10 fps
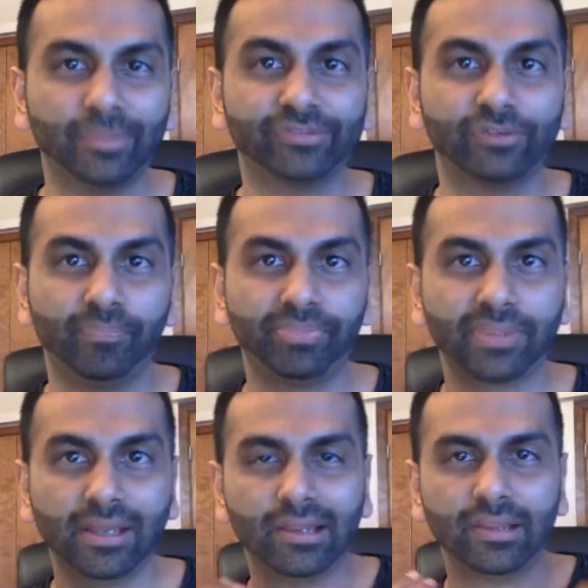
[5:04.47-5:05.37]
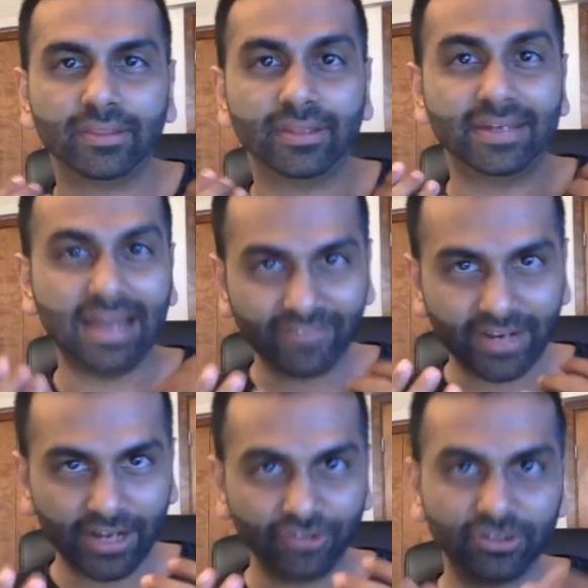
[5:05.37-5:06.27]
from. The
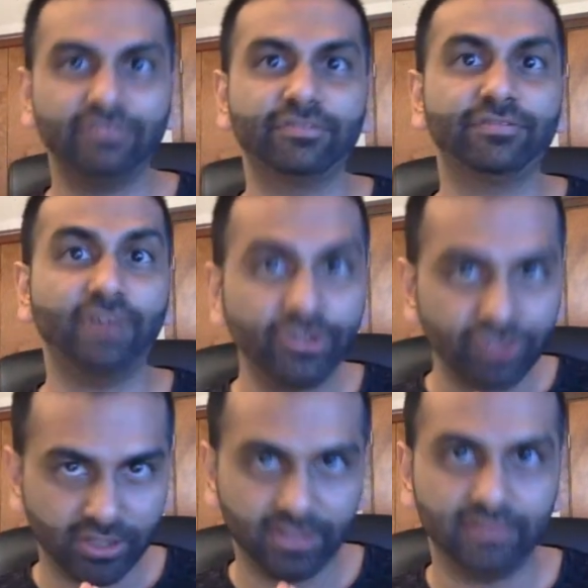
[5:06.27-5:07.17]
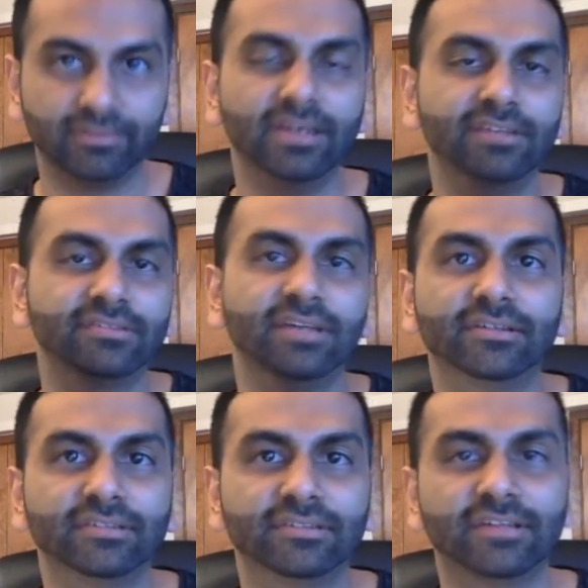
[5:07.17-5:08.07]
definition of a function is
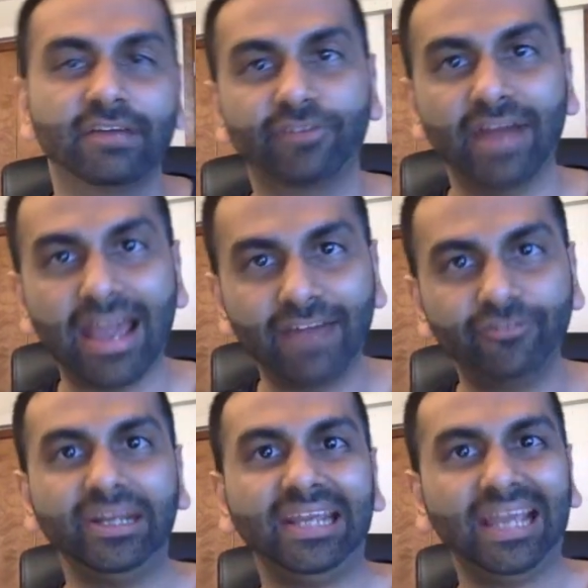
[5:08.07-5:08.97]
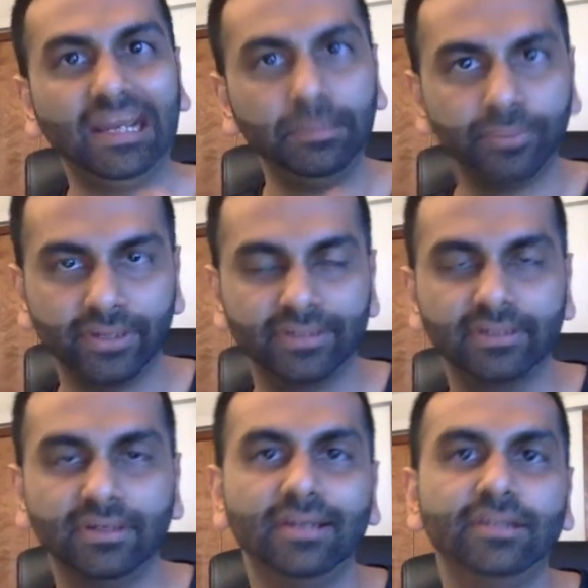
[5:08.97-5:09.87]
this. It's that for every input,
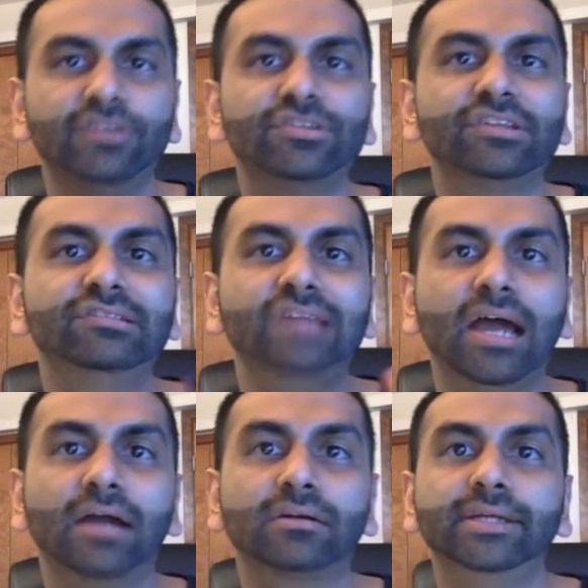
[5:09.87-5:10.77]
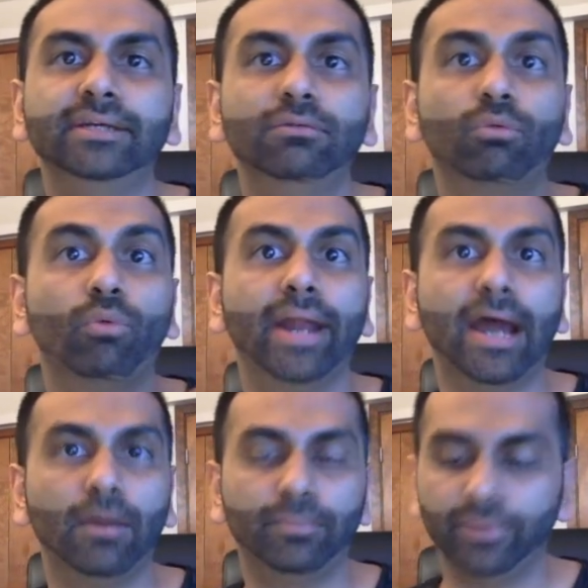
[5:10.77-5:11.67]
there's exactly one
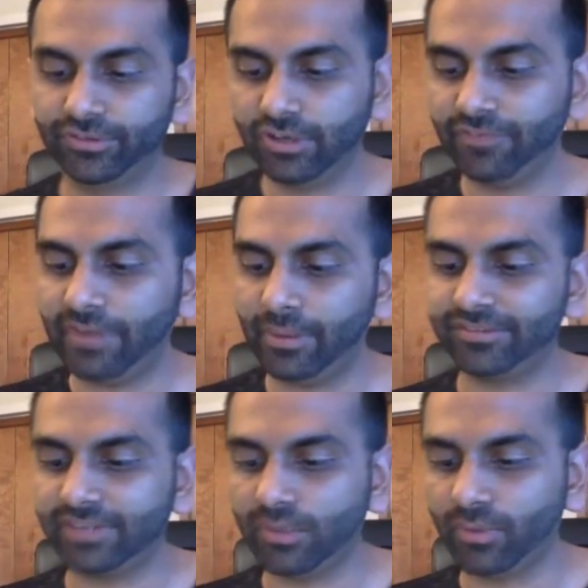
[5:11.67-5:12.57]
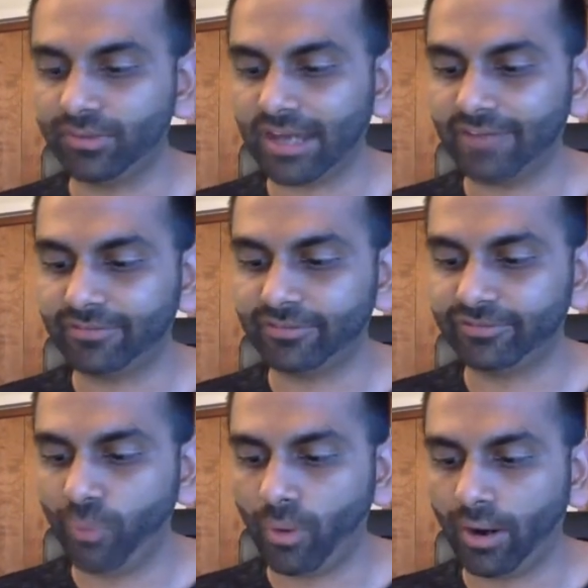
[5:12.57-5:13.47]
output. So if I were to say what's f of
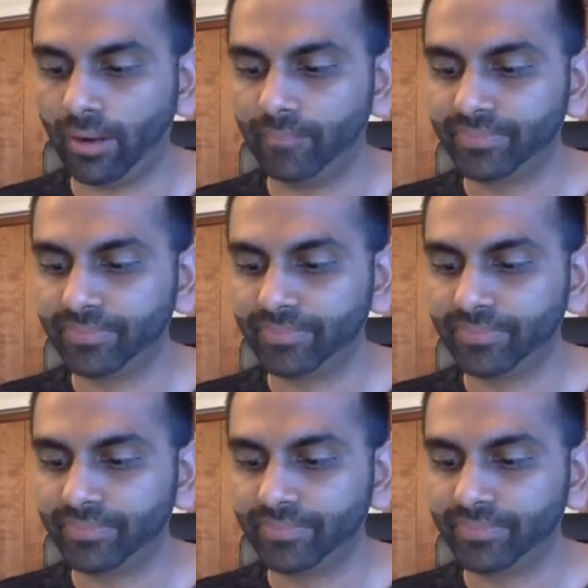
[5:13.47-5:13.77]
4,